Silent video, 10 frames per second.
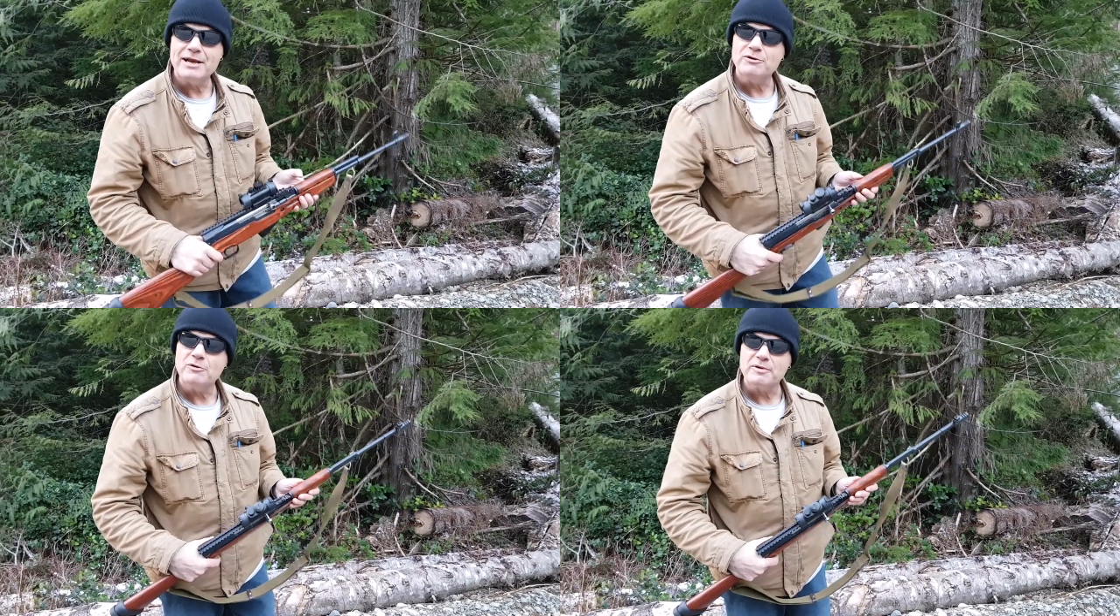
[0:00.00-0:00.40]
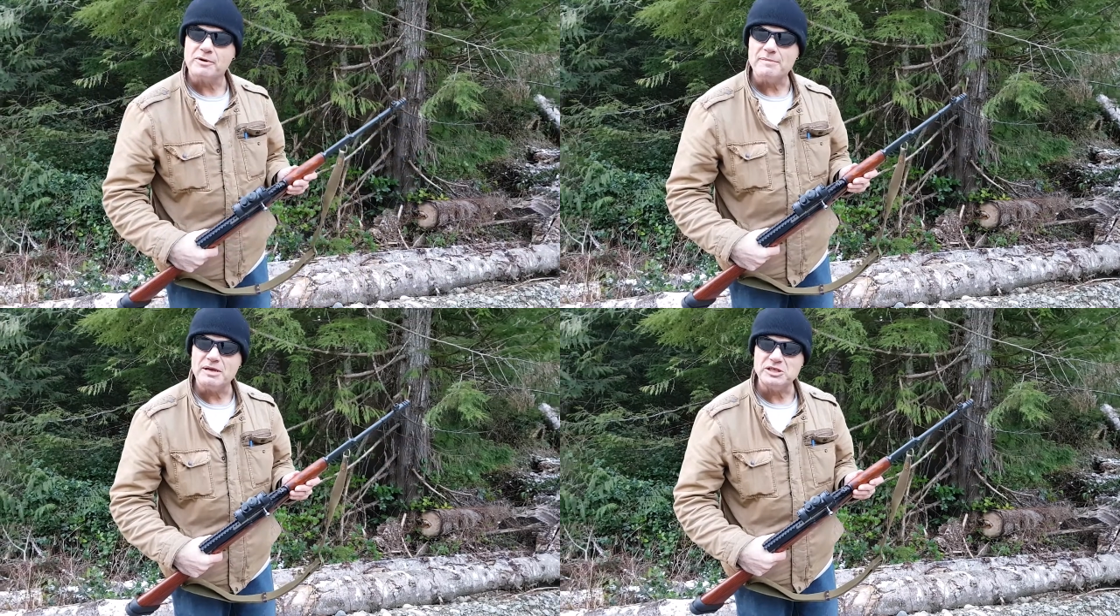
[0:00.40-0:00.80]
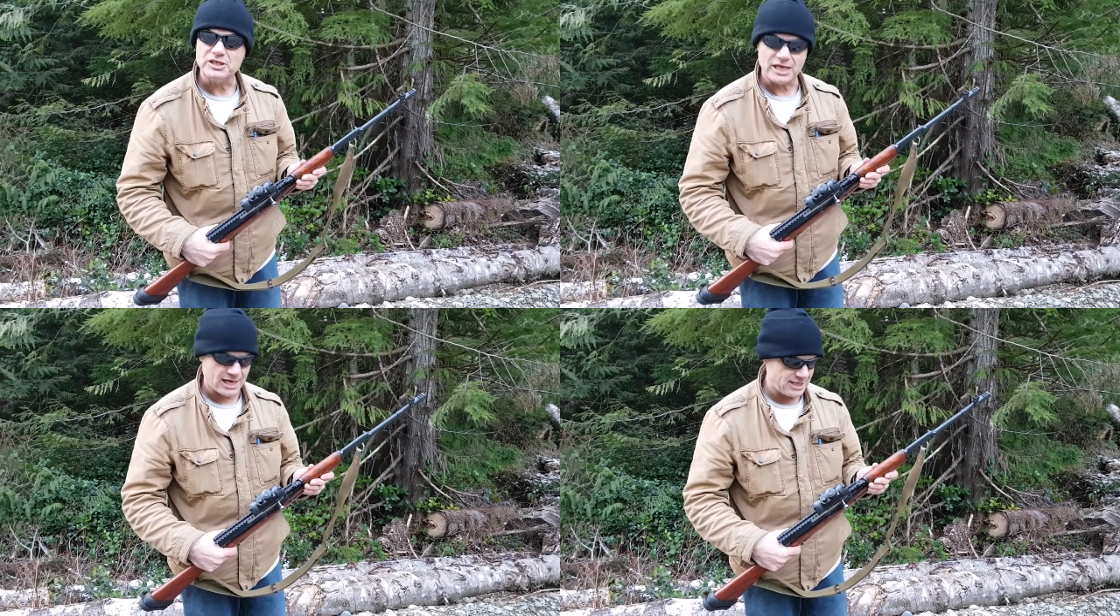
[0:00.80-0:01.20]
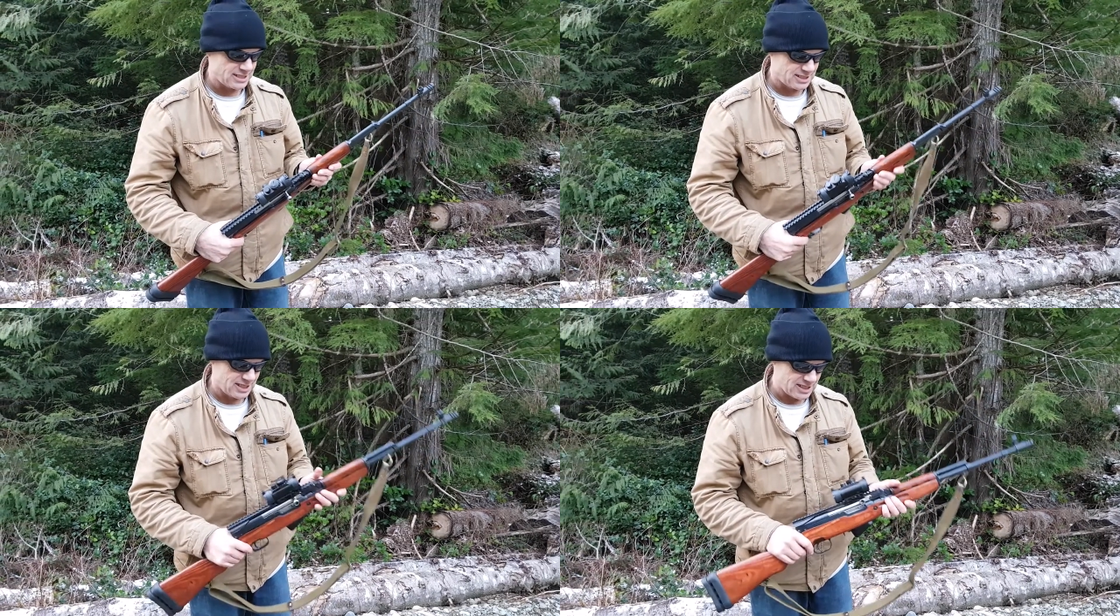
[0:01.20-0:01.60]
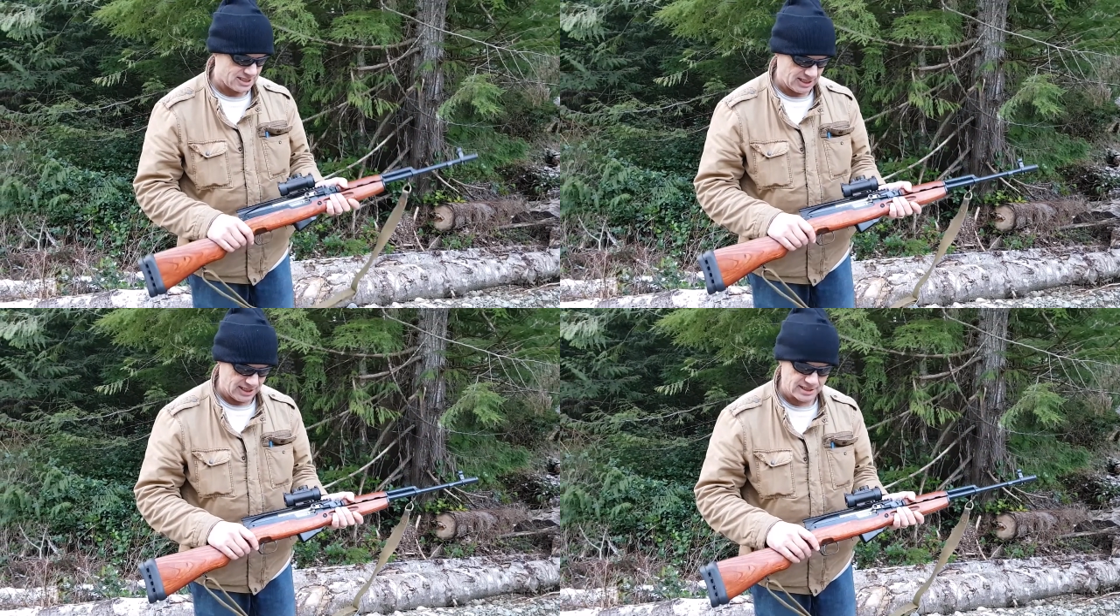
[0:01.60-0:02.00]
don't know whether I mentioned, guys,
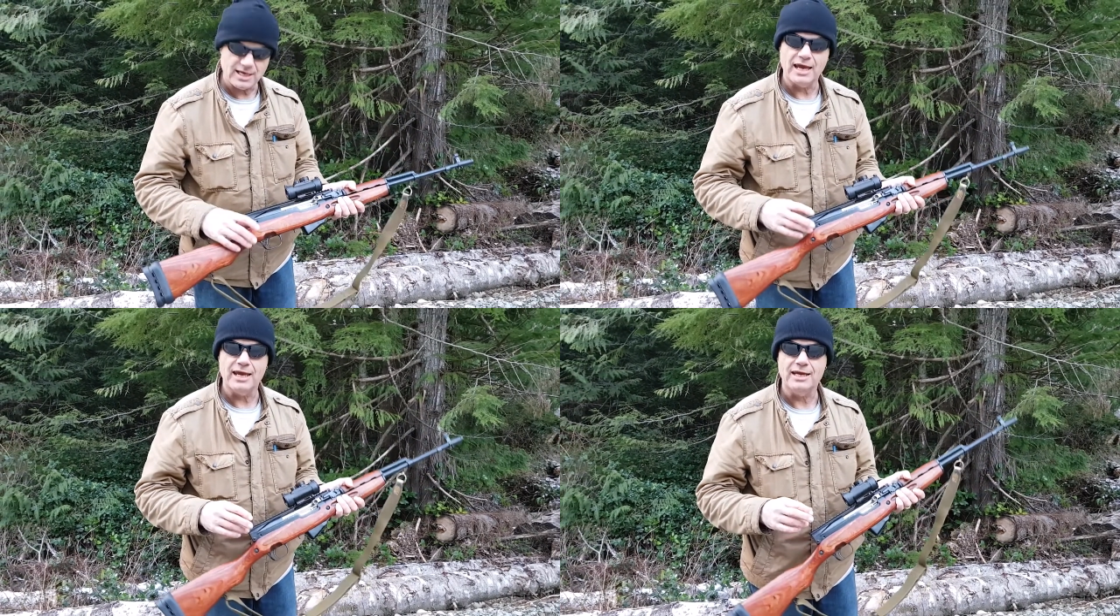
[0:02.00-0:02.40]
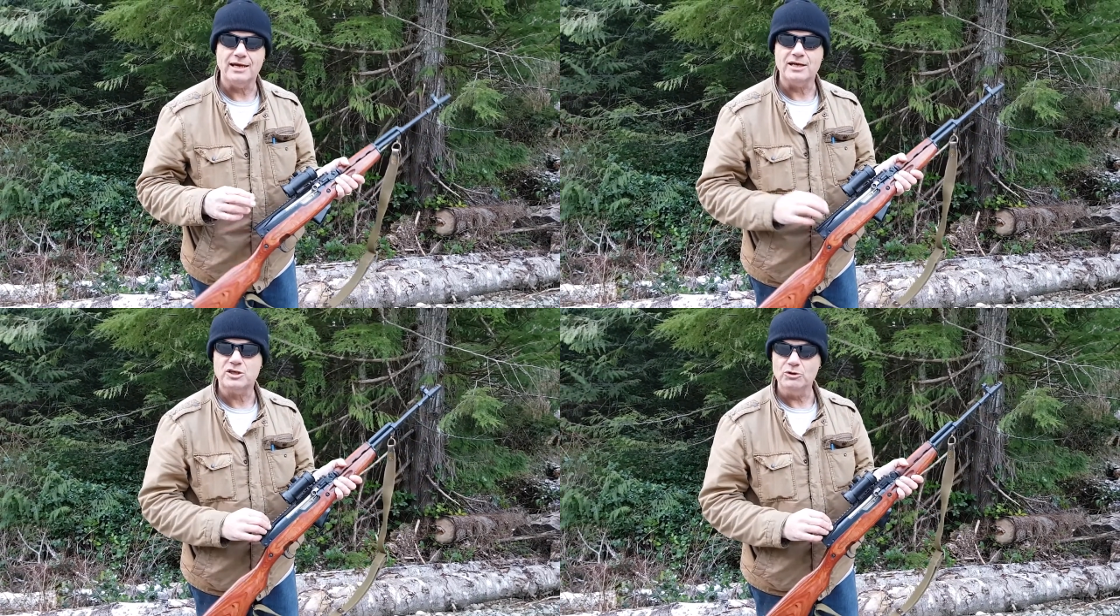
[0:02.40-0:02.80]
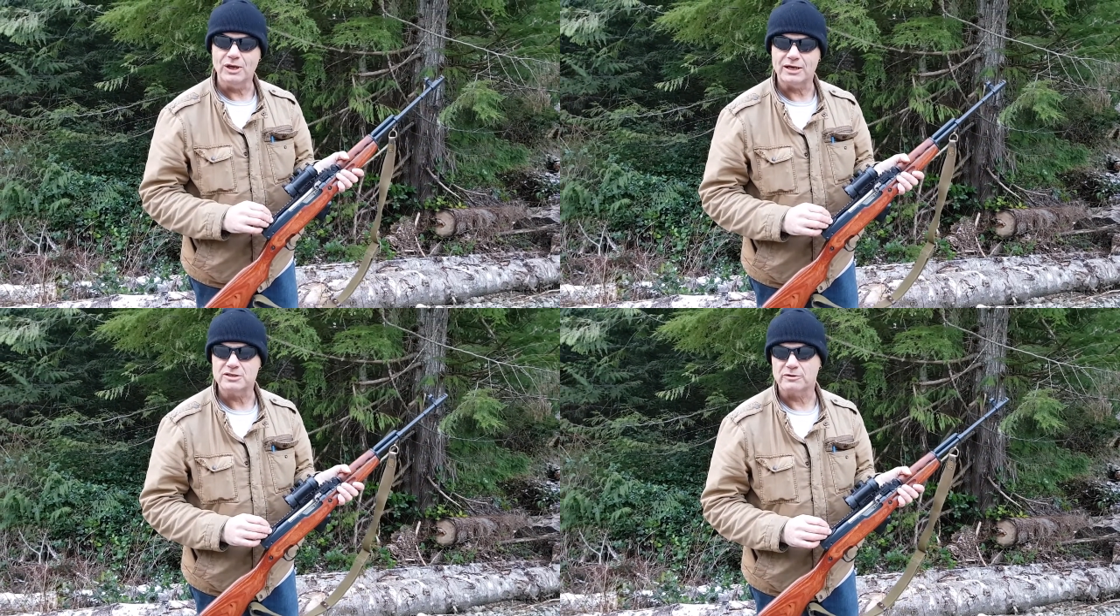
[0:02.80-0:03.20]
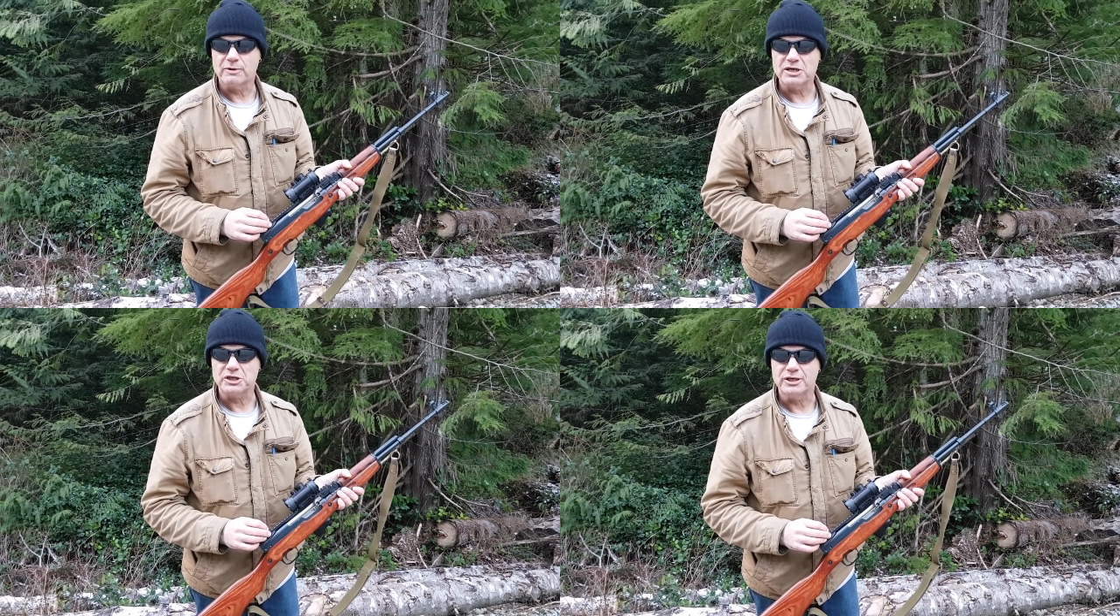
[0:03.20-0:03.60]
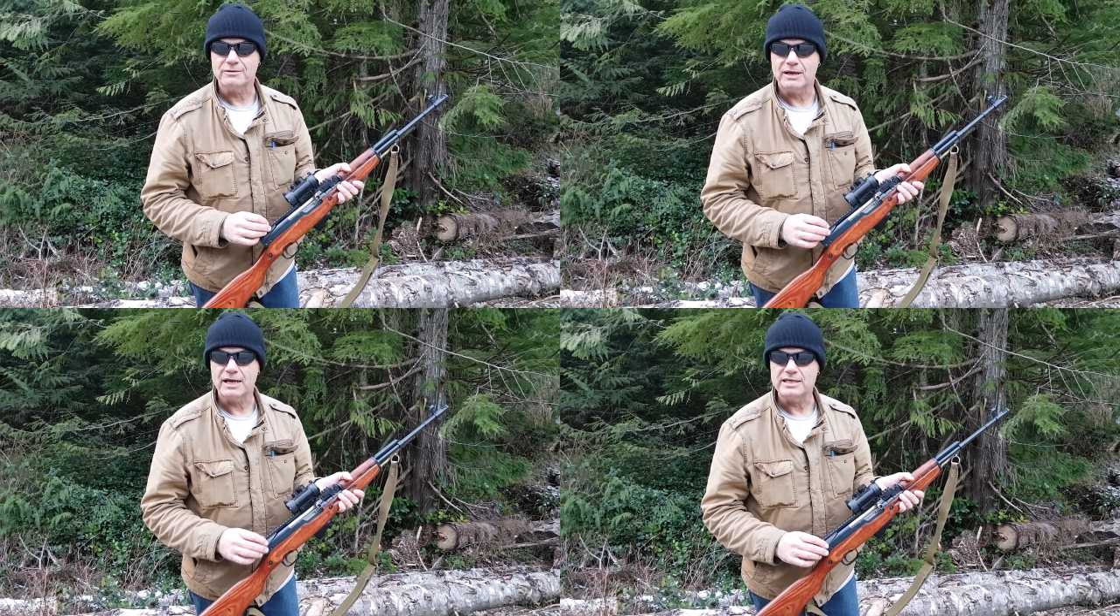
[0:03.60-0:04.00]
this is a Tula. It's a Russian,
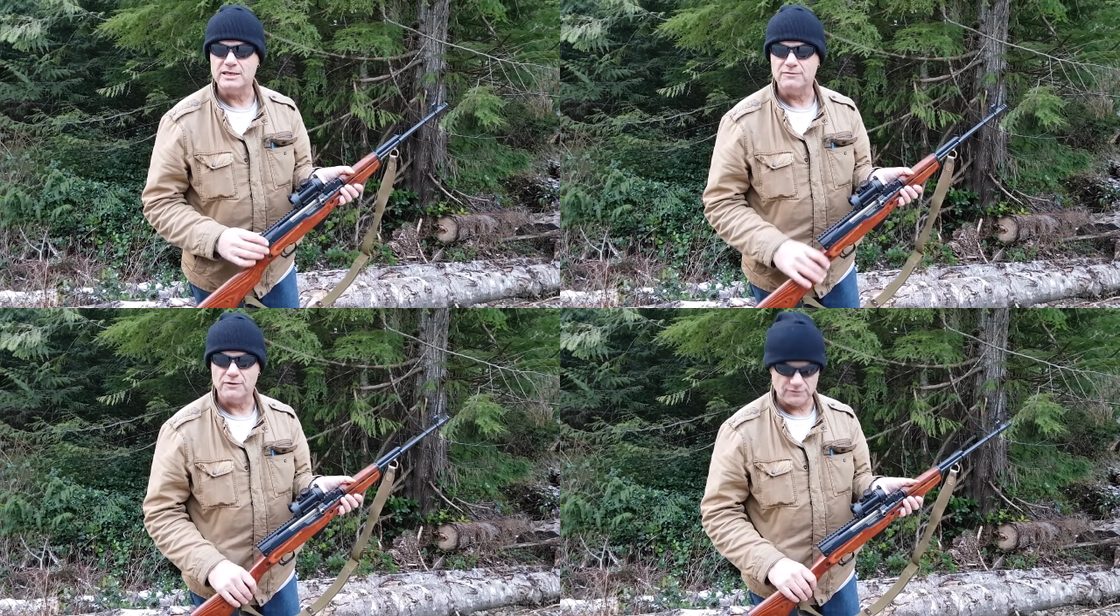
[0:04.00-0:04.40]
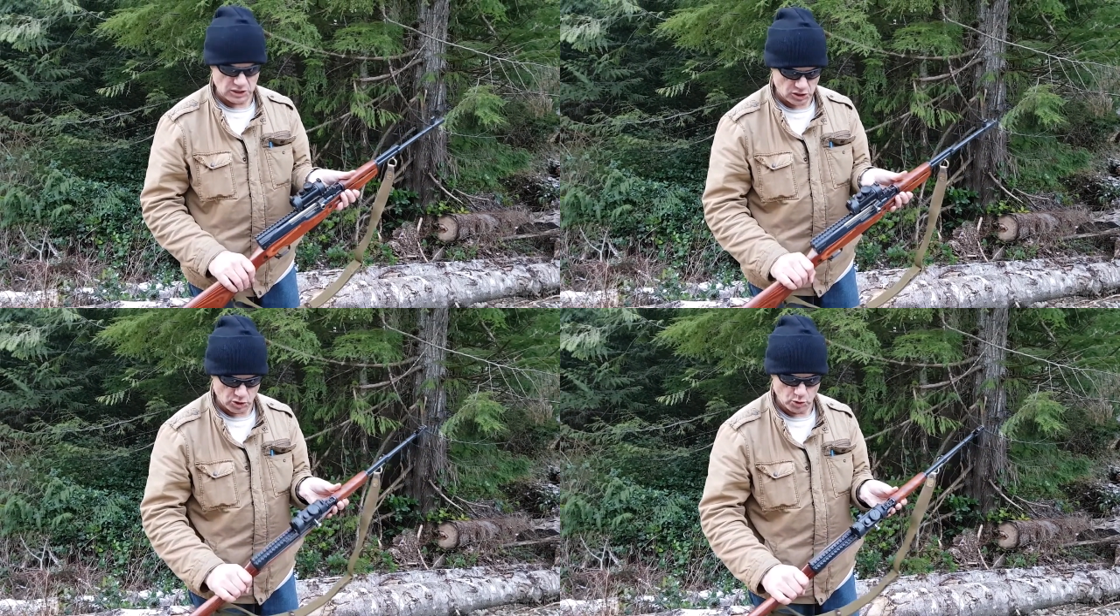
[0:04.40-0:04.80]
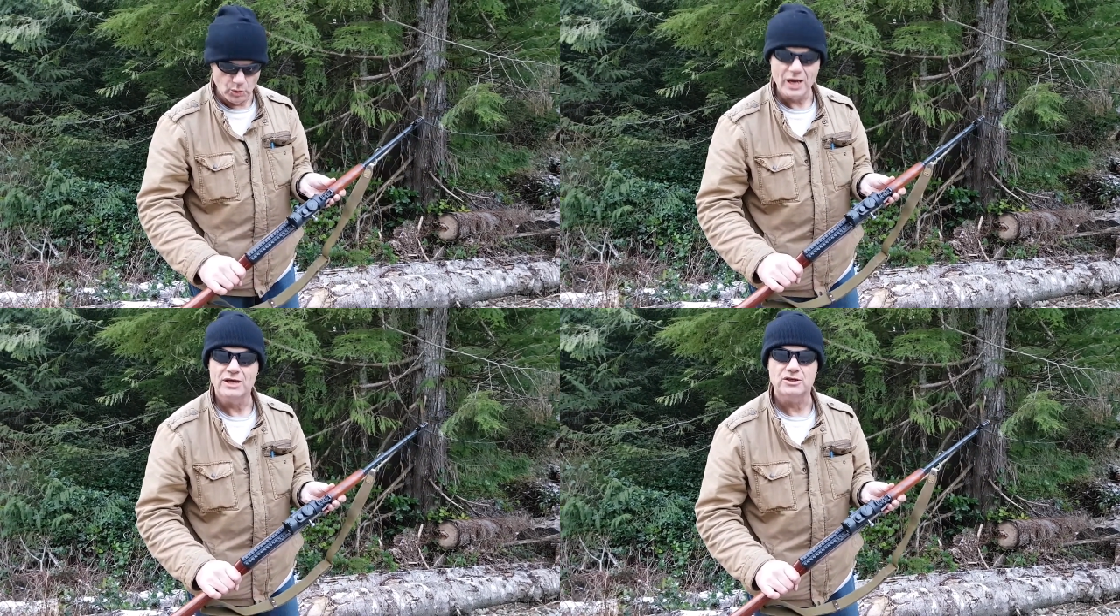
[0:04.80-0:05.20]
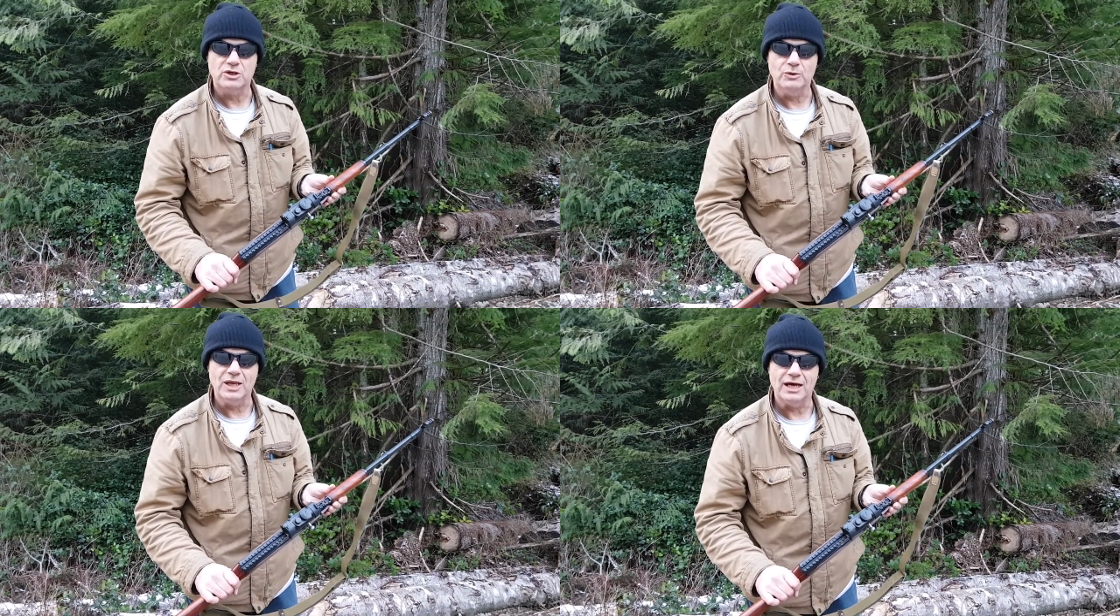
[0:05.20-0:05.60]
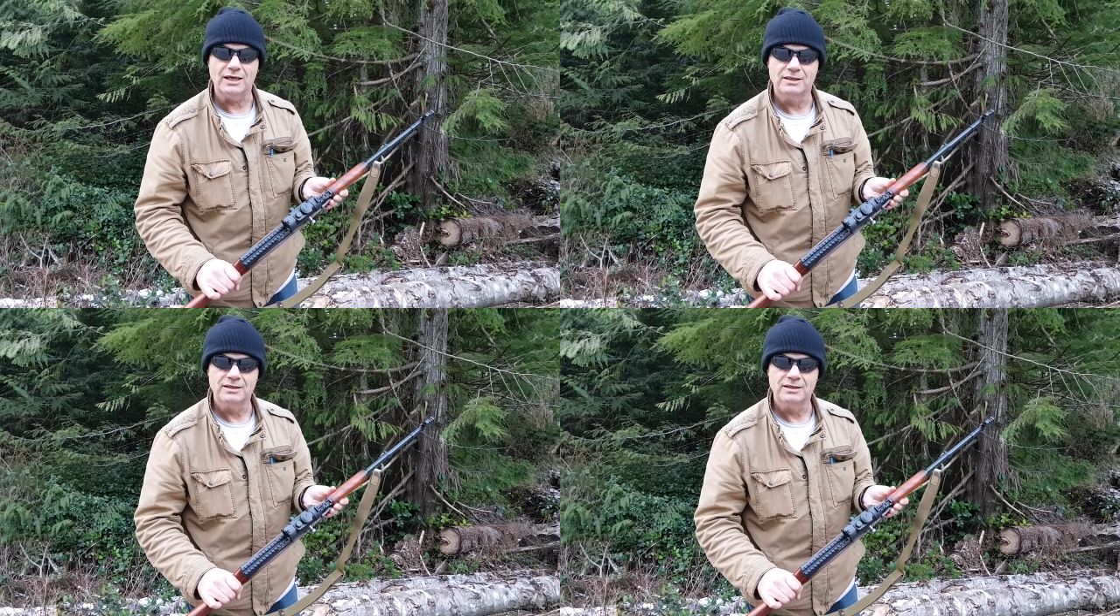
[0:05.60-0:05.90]
a 1952 Tula.